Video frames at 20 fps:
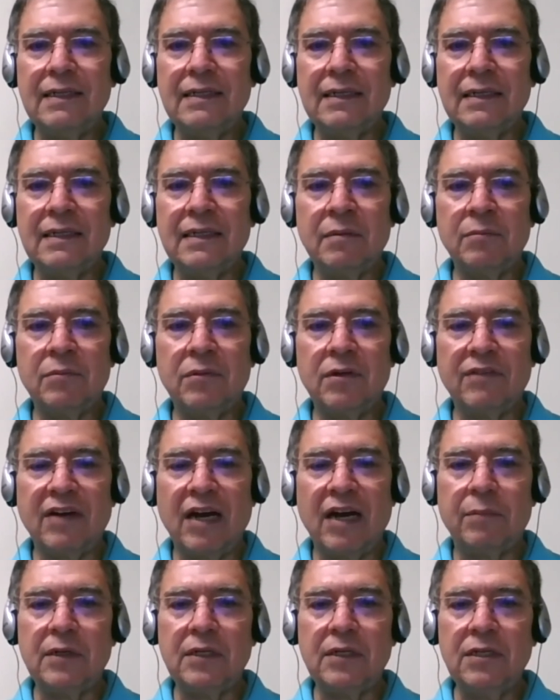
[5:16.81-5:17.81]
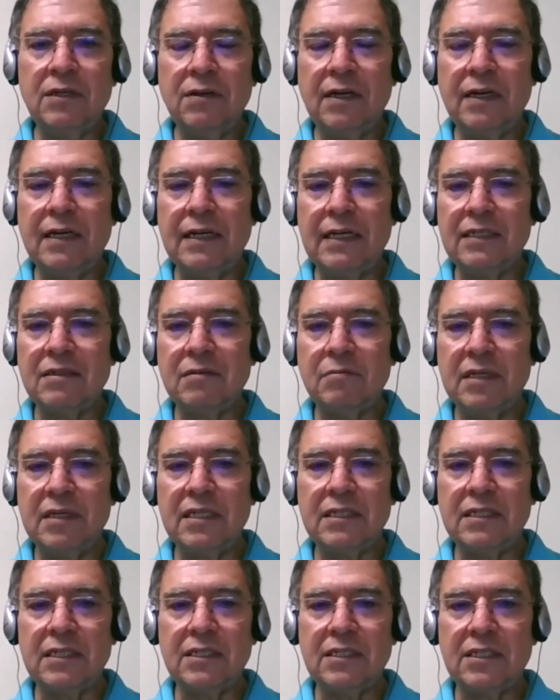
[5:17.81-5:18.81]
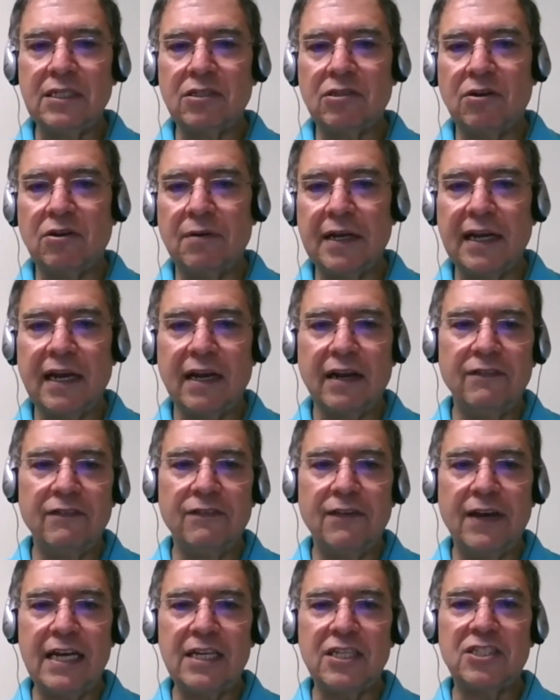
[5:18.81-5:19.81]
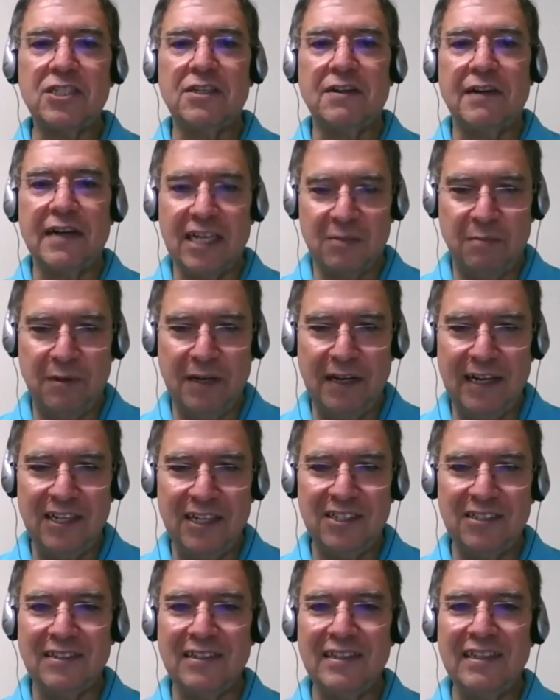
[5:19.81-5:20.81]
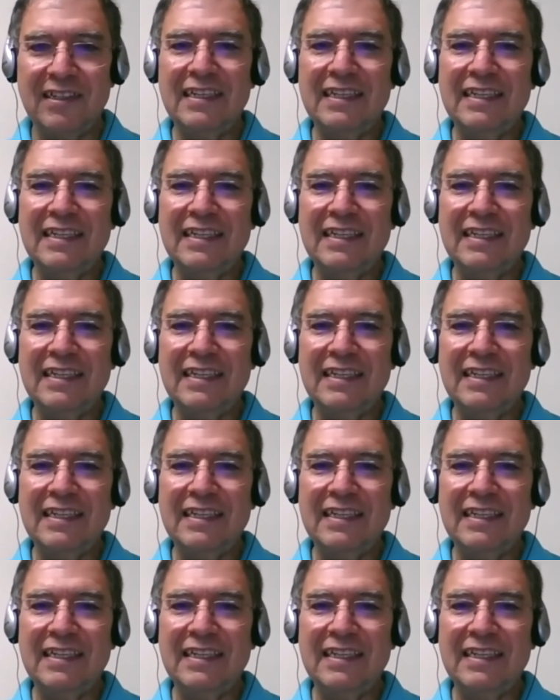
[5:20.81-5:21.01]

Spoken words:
the number of opportunities in business is growing at a faster exponential,